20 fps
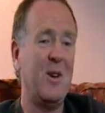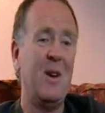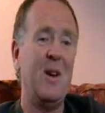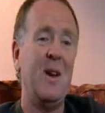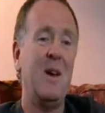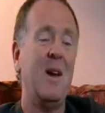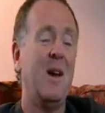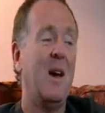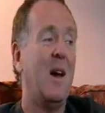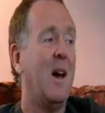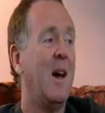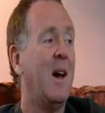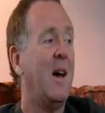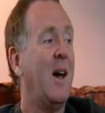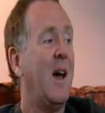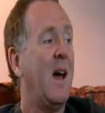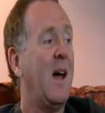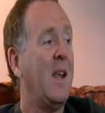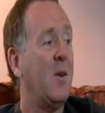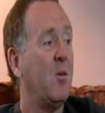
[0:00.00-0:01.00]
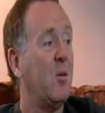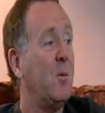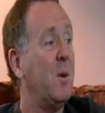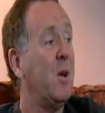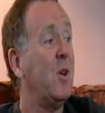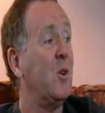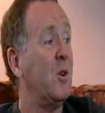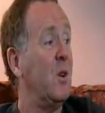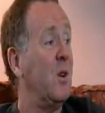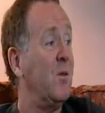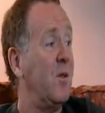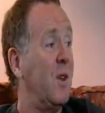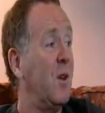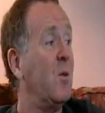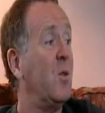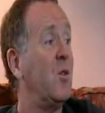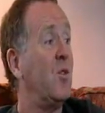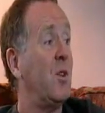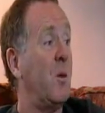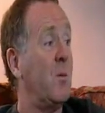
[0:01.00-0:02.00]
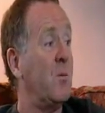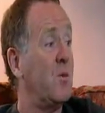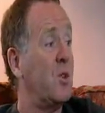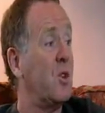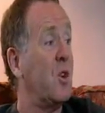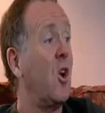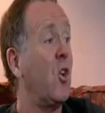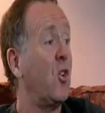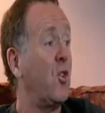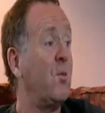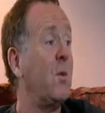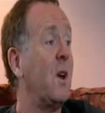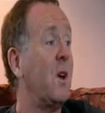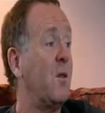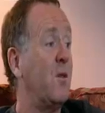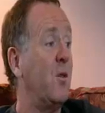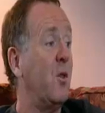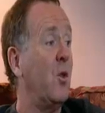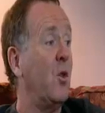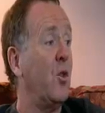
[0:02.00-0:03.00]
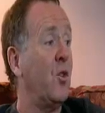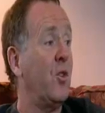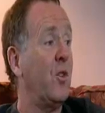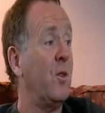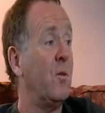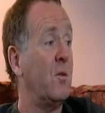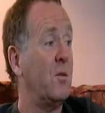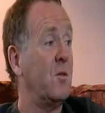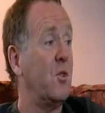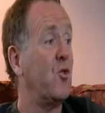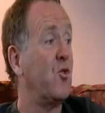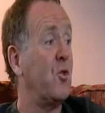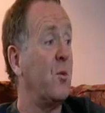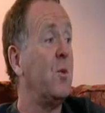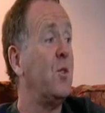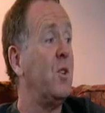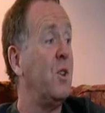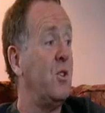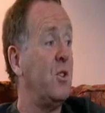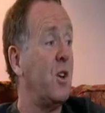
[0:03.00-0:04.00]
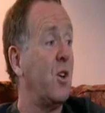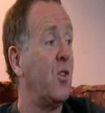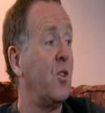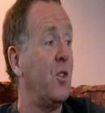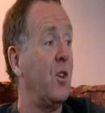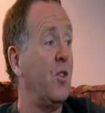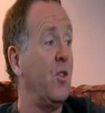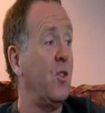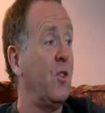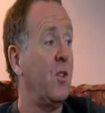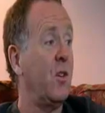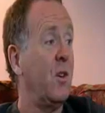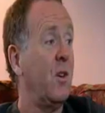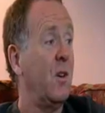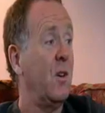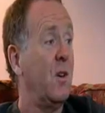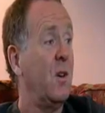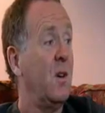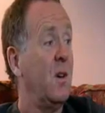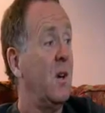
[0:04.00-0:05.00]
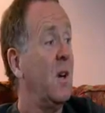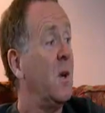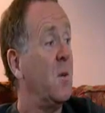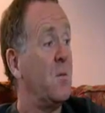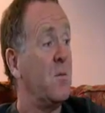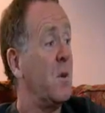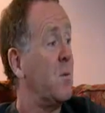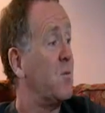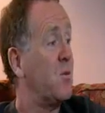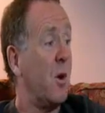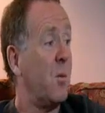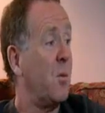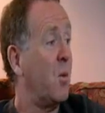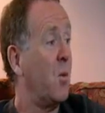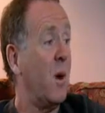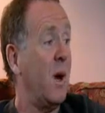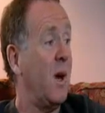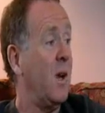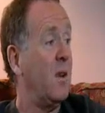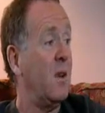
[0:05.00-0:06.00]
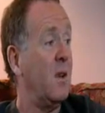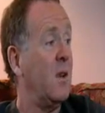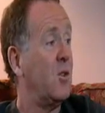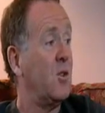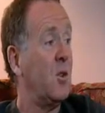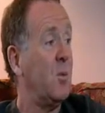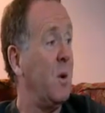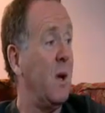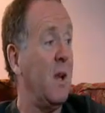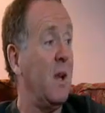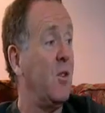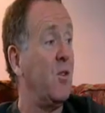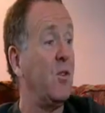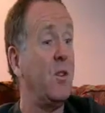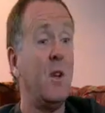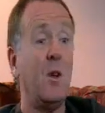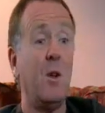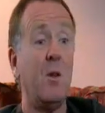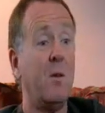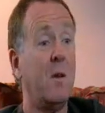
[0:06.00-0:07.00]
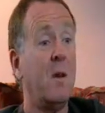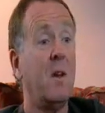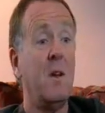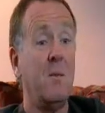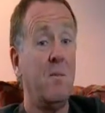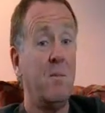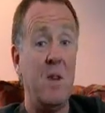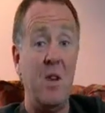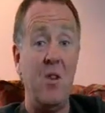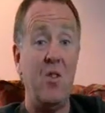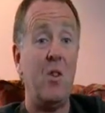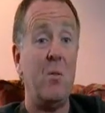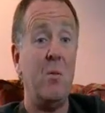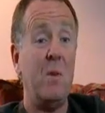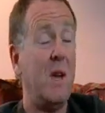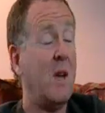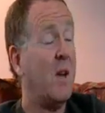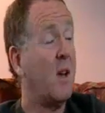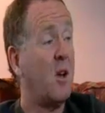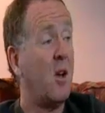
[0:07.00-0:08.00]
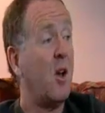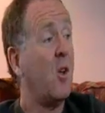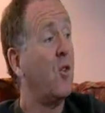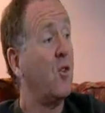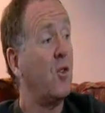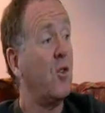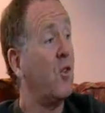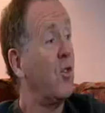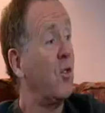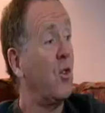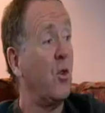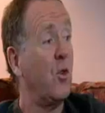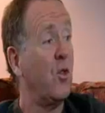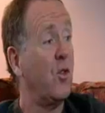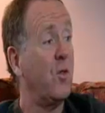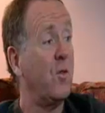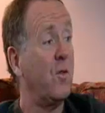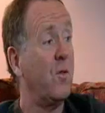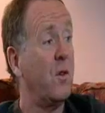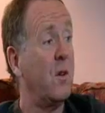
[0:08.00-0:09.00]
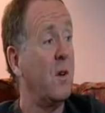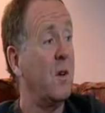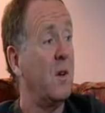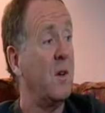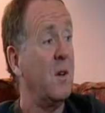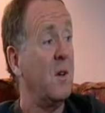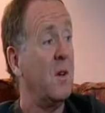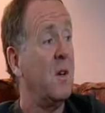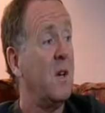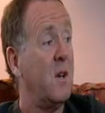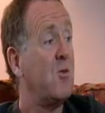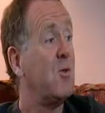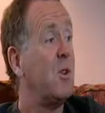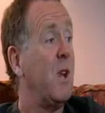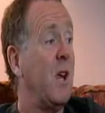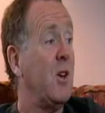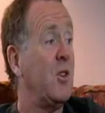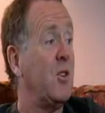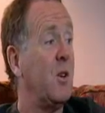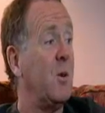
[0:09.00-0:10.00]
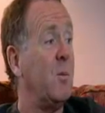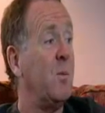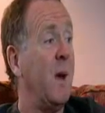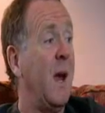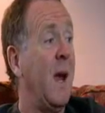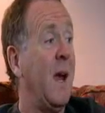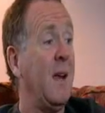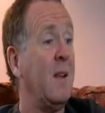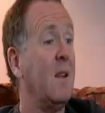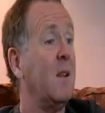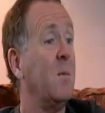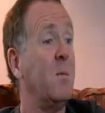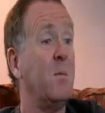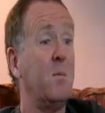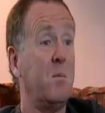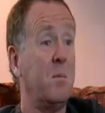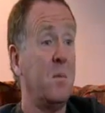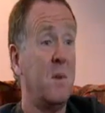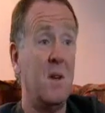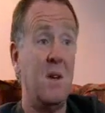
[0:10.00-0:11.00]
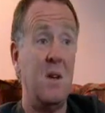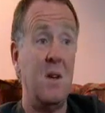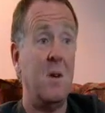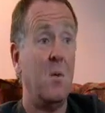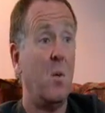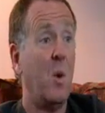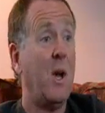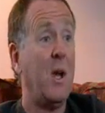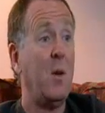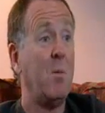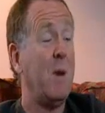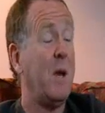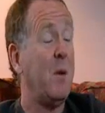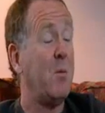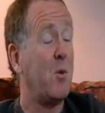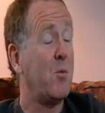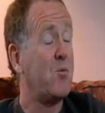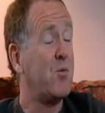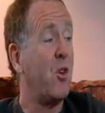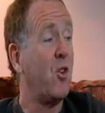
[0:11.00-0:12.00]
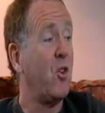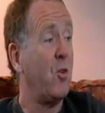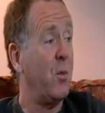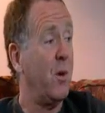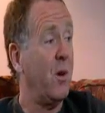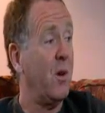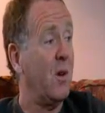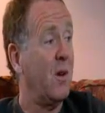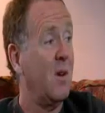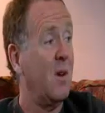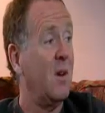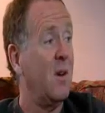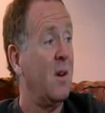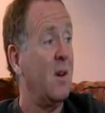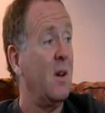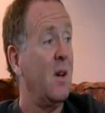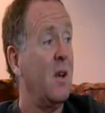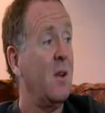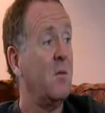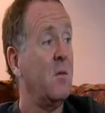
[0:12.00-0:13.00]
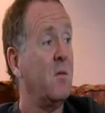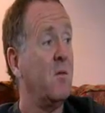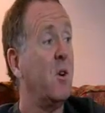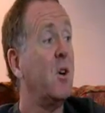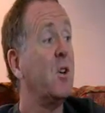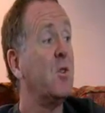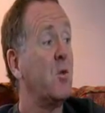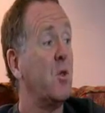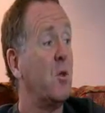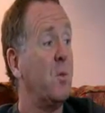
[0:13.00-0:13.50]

You know, there's no justice in this world, and it would be good if there was some cosmic force that distributed justice in the proper way that it should be. And it still is, to me, a constant source of irritation and pain that